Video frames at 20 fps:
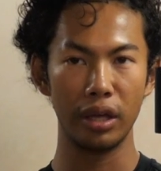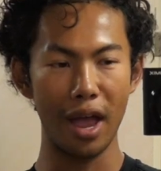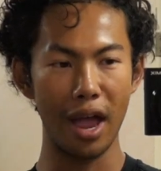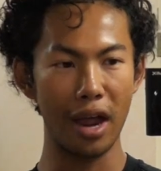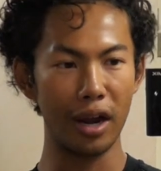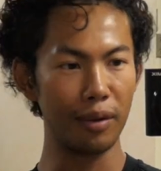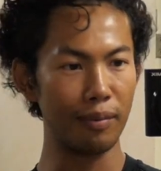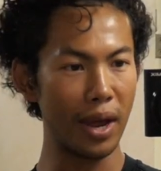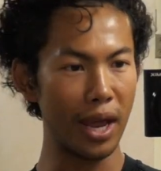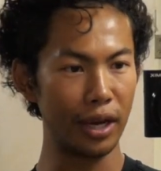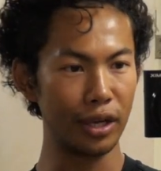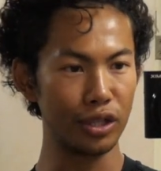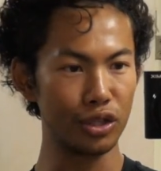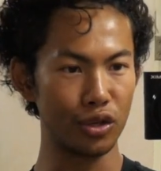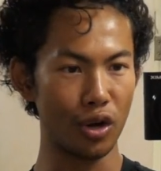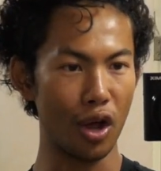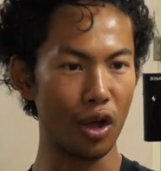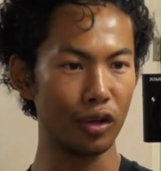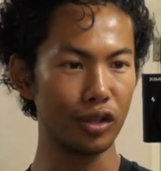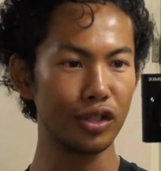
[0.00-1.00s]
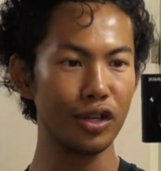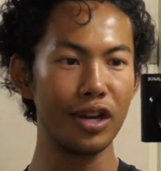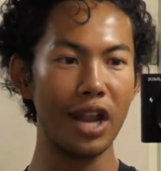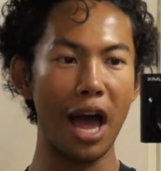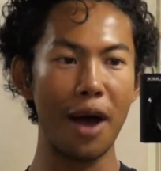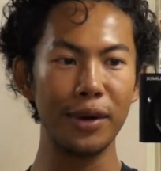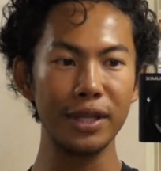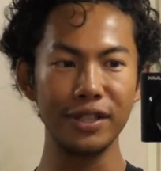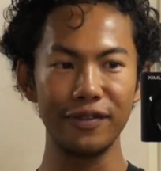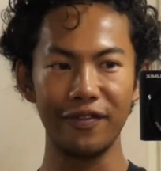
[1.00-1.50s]
out of my control. So now
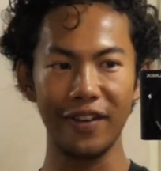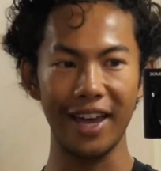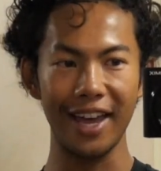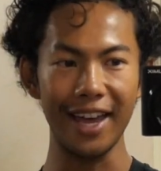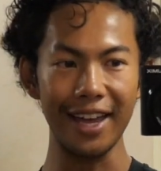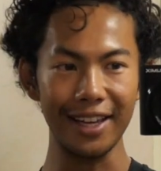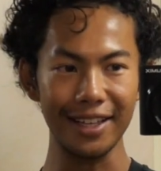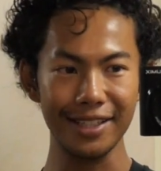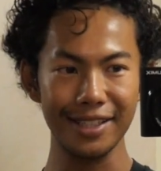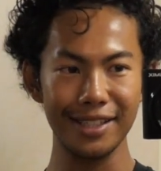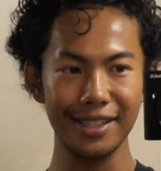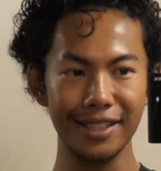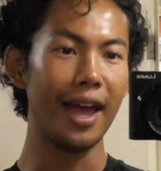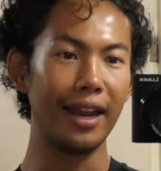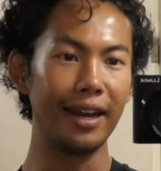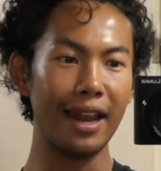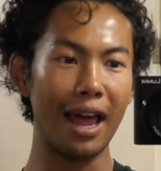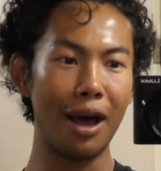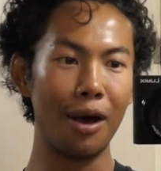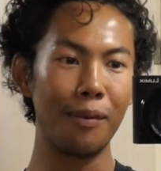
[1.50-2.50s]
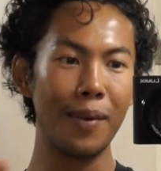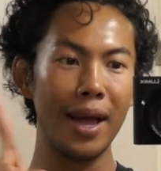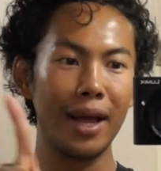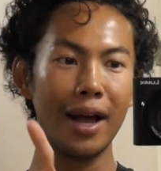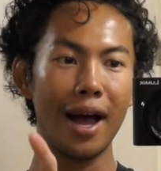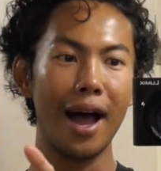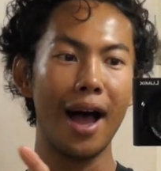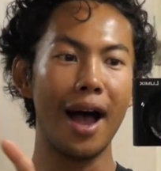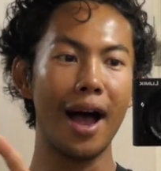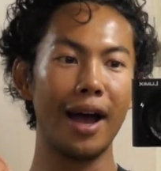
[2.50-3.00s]
it's fixed and now my
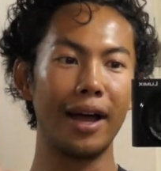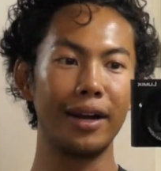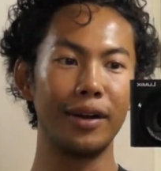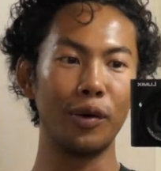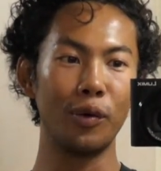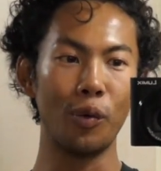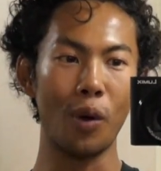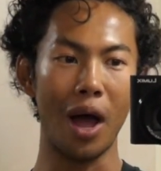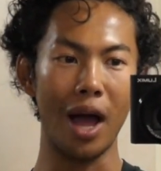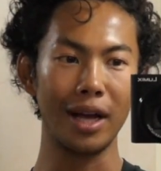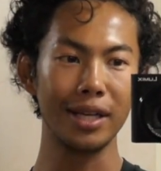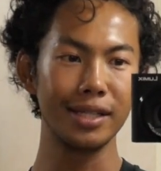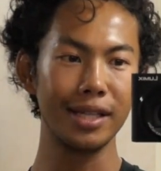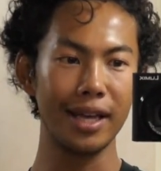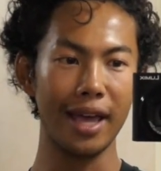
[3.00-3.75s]
card works